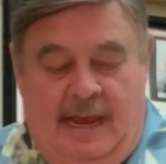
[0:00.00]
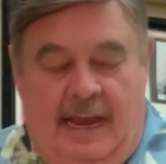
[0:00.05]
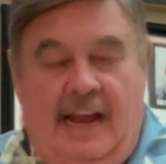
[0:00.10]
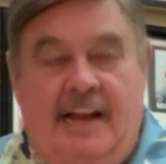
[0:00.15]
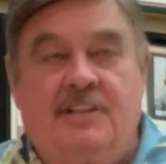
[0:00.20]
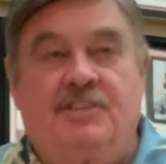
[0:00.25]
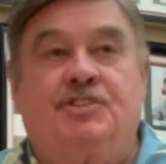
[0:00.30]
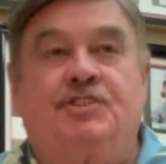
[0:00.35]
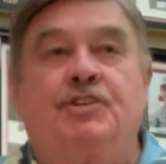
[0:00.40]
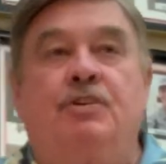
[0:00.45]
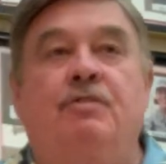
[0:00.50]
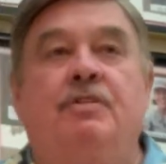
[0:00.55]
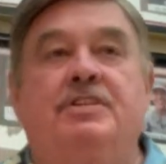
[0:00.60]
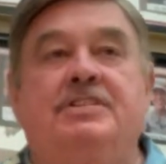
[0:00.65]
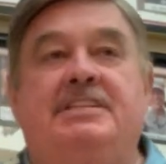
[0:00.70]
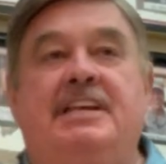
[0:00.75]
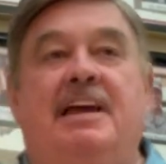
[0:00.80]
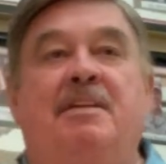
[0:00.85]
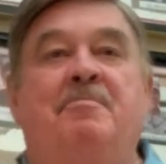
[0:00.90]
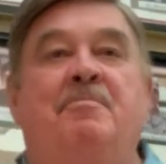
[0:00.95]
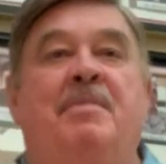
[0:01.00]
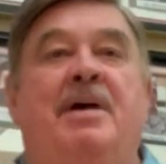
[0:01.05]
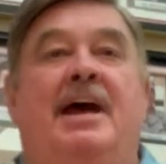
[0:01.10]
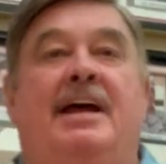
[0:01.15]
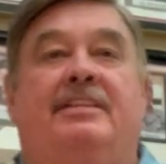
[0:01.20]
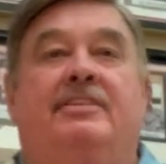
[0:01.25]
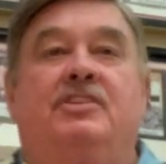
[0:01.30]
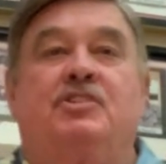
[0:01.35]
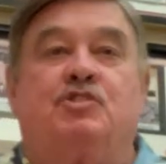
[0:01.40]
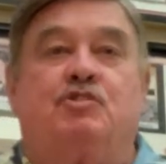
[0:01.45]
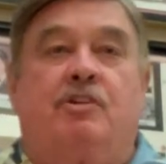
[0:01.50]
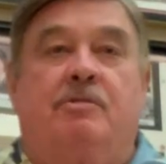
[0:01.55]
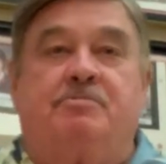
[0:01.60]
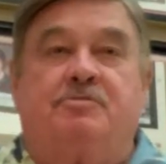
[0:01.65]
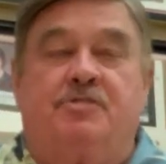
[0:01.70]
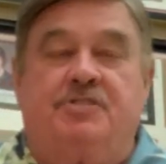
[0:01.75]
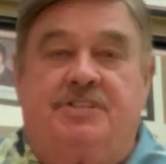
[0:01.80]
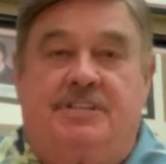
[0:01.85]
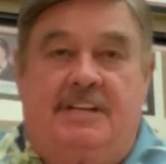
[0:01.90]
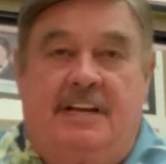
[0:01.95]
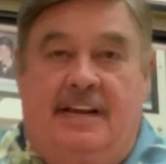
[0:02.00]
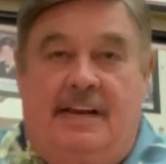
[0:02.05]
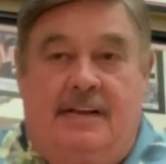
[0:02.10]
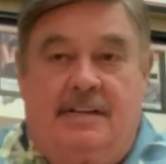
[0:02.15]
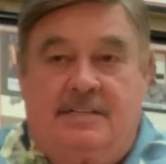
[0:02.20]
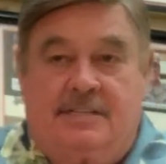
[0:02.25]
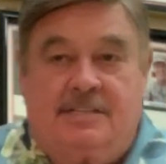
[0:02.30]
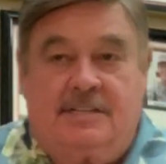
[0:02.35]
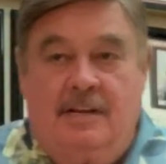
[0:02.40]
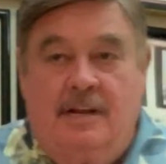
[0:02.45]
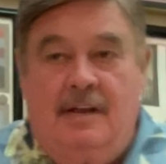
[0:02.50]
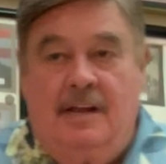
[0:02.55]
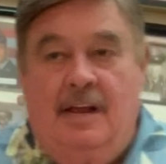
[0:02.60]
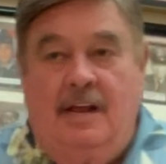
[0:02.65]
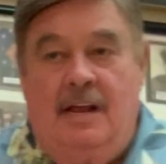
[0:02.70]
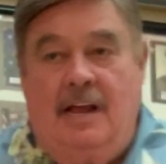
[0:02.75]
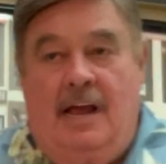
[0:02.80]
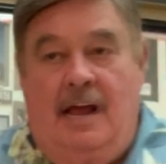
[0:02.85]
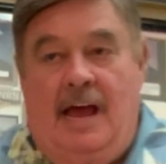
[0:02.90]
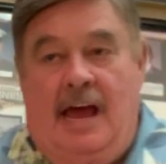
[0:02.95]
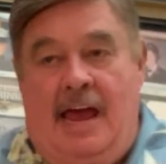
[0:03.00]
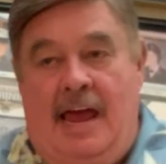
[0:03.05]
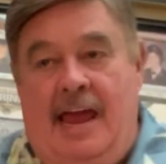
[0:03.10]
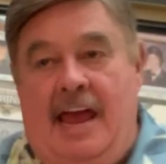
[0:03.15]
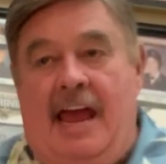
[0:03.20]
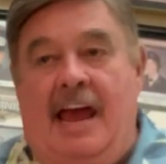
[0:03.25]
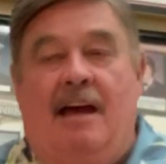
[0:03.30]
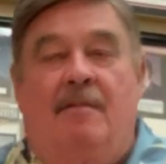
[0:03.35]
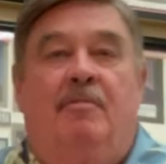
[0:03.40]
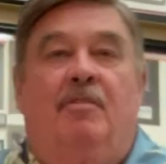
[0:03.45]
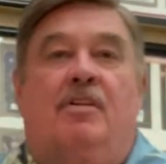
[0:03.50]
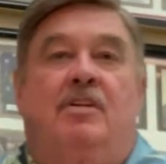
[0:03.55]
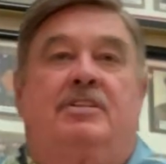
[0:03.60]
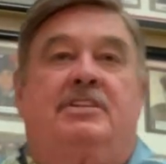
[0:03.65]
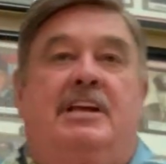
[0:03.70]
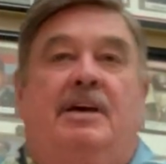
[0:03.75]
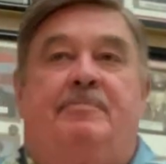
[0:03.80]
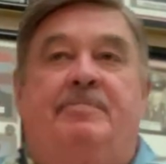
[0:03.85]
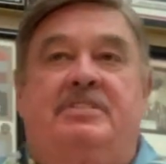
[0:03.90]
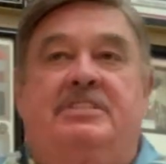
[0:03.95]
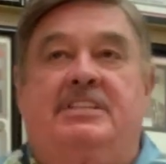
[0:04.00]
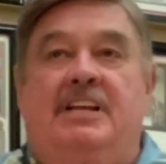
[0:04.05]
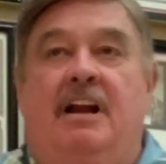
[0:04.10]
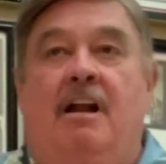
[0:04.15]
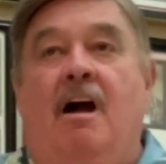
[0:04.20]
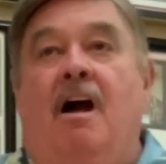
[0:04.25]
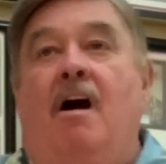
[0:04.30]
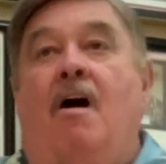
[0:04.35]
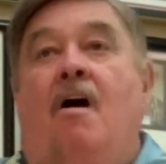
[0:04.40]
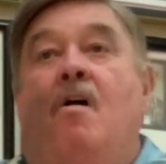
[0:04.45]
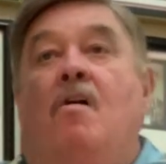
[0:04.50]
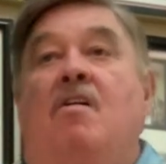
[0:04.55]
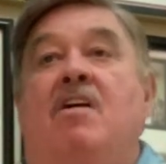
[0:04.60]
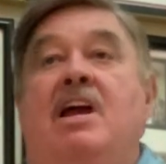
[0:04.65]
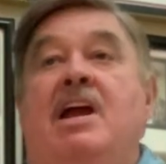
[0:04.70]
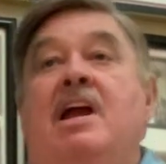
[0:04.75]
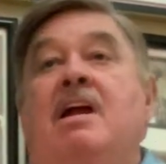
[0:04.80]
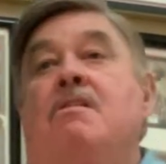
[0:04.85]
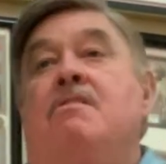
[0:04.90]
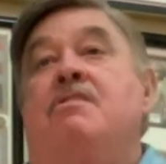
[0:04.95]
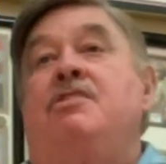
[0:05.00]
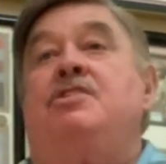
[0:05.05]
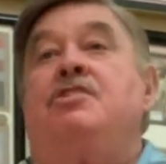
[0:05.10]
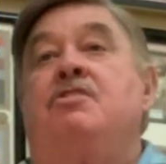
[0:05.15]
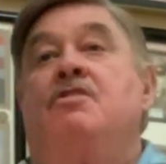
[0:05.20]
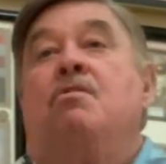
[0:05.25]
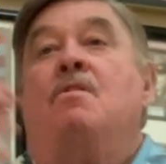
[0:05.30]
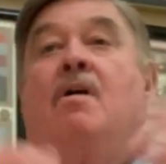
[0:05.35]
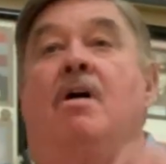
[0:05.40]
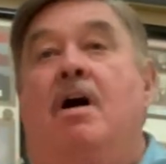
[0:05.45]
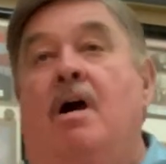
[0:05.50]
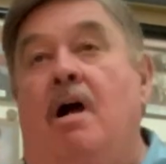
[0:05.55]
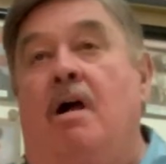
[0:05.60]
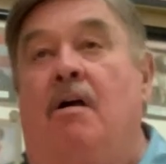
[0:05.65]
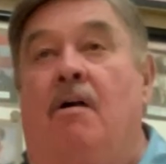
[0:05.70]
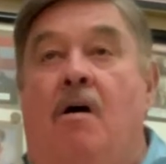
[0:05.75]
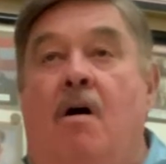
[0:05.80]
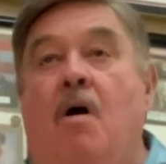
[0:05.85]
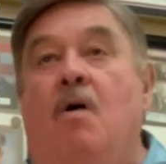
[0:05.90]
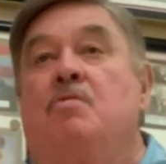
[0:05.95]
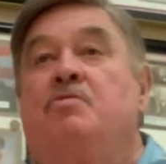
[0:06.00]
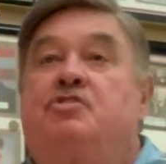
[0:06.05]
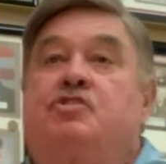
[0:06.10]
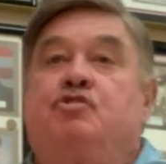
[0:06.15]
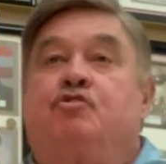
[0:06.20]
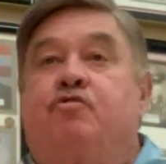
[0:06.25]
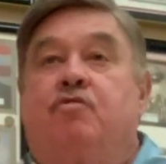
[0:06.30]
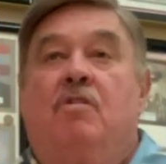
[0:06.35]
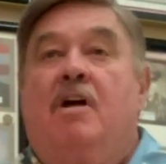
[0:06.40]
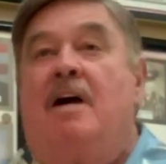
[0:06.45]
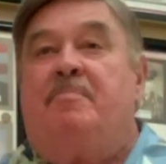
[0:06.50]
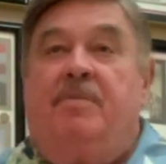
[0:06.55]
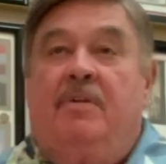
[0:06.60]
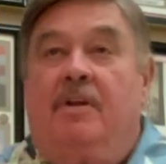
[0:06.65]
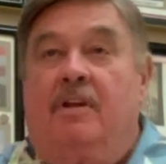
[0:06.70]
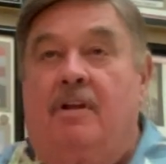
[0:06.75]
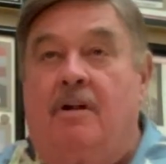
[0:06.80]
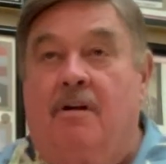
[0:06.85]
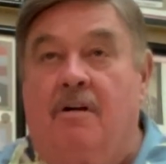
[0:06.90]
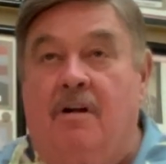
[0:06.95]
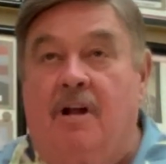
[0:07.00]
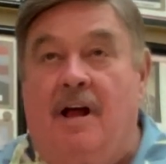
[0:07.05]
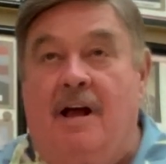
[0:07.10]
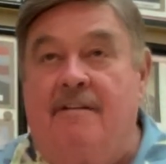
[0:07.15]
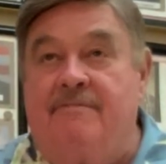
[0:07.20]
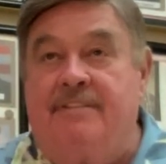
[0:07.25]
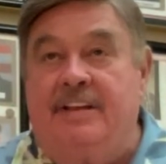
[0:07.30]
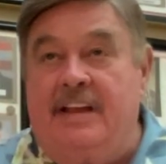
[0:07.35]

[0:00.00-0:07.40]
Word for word: As soon as they met, the scripture says, Ahab looked up and said, Oh, here you are, O troubler of